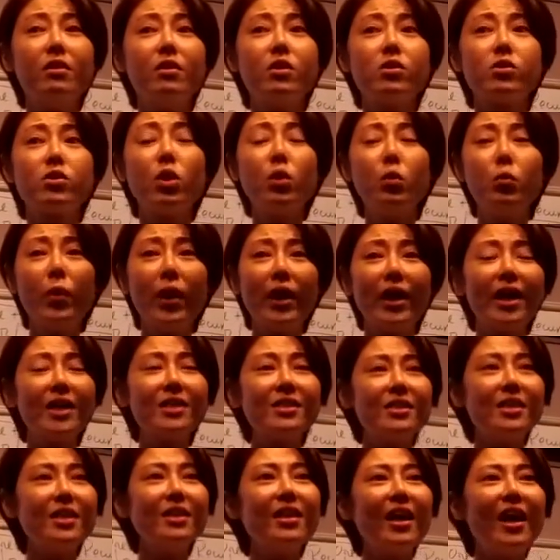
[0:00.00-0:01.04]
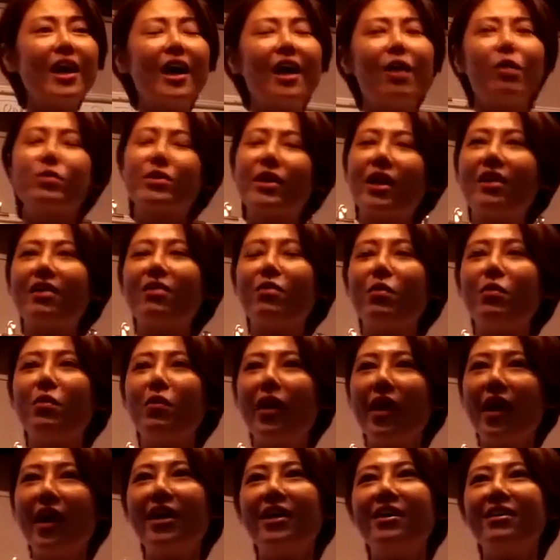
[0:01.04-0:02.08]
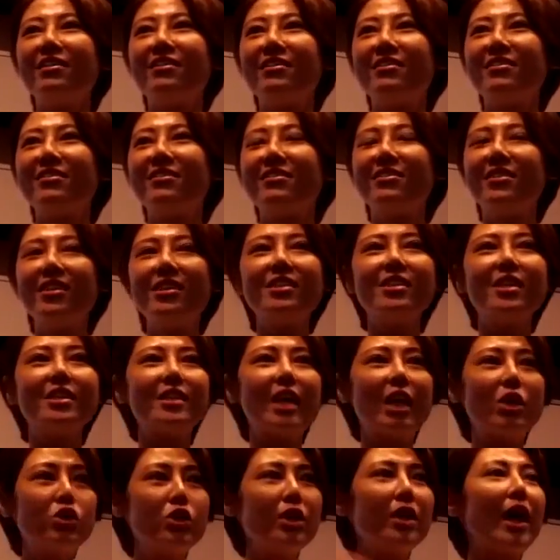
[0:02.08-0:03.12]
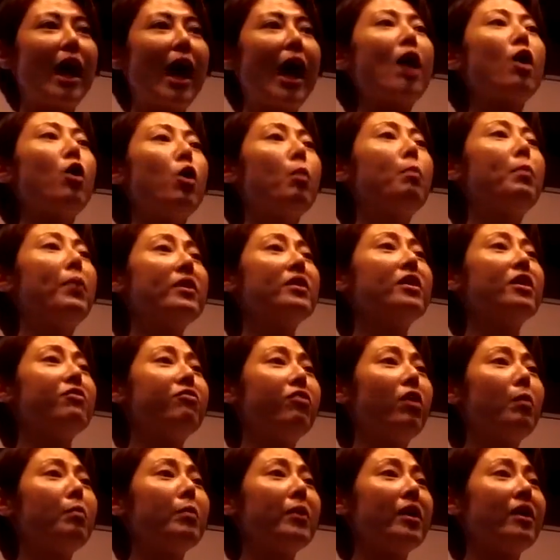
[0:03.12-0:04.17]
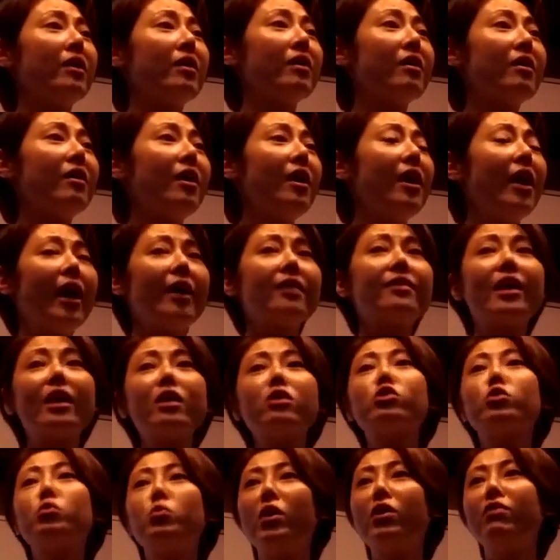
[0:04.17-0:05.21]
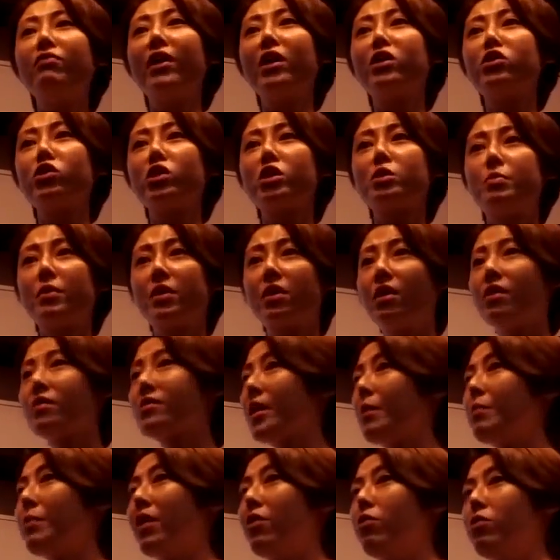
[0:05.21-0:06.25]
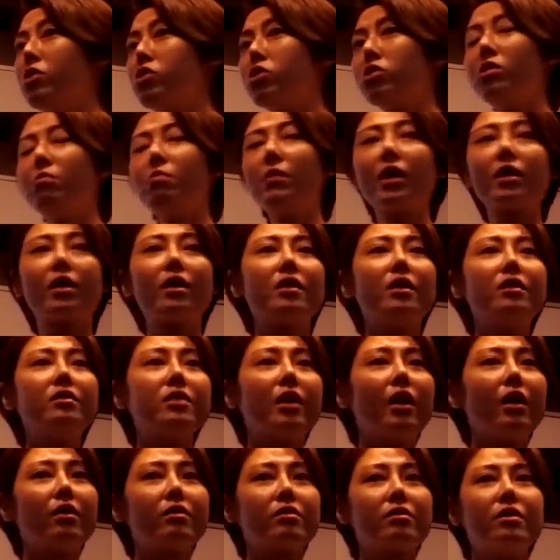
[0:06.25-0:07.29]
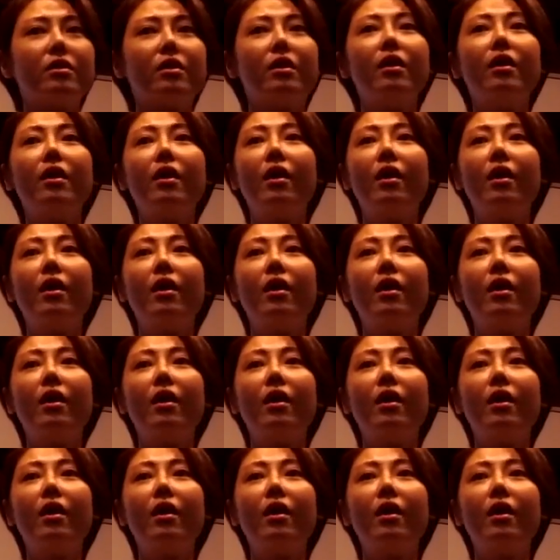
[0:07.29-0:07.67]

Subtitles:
So when I see that, I was like, hey, this is actually an eye-opener for me. And thanks to World Ventures, because I'm a regional marketing director,